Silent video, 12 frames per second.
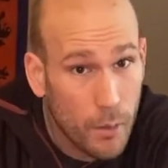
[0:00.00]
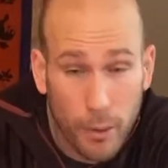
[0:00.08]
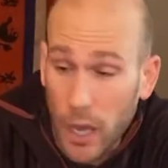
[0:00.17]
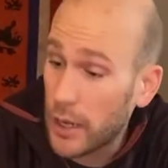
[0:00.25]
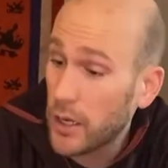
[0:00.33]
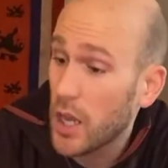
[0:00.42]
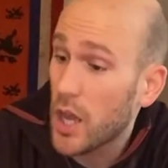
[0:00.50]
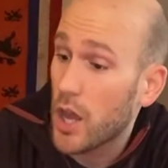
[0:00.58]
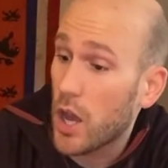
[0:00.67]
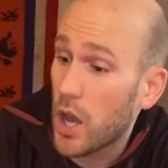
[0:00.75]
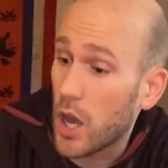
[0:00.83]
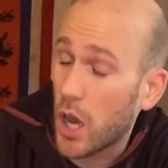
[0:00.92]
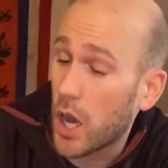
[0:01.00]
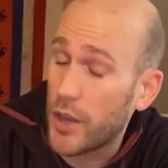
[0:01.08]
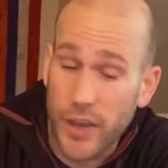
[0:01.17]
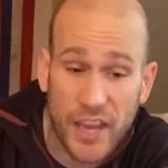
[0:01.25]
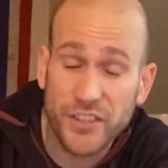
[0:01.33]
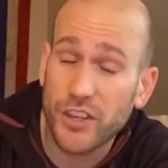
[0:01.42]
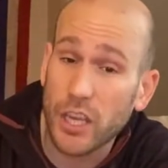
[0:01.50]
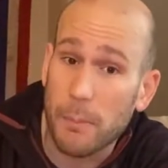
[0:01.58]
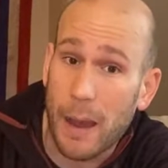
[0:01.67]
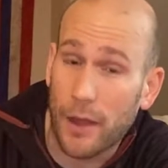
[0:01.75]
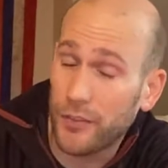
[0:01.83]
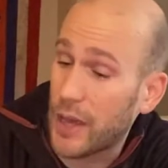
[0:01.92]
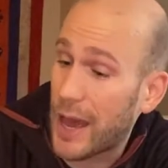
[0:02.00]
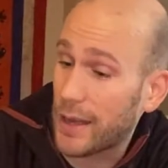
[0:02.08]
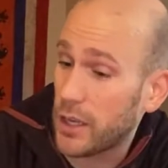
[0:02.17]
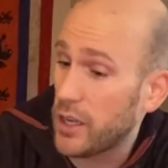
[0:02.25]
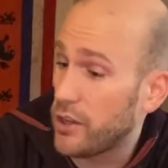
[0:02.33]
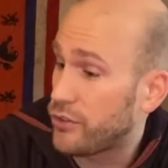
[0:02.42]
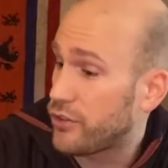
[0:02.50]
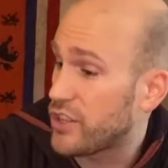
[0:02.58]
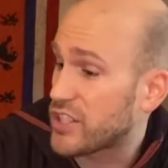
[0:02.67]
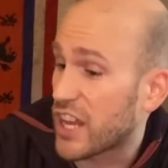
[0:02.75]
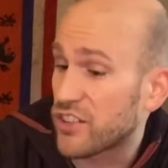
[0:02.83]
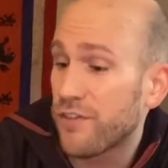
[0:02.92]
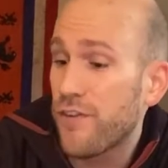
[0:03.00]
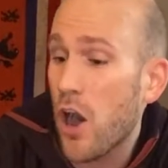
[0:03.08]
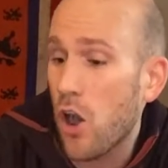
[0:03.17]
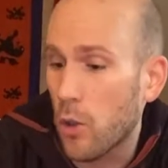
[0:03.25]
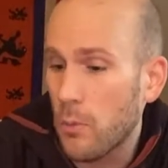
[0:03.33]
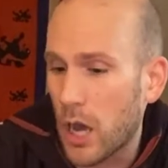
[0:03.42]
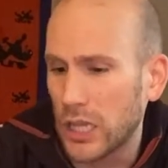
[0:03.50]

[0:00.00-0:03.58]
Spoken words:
but nice thing about that is this has foam,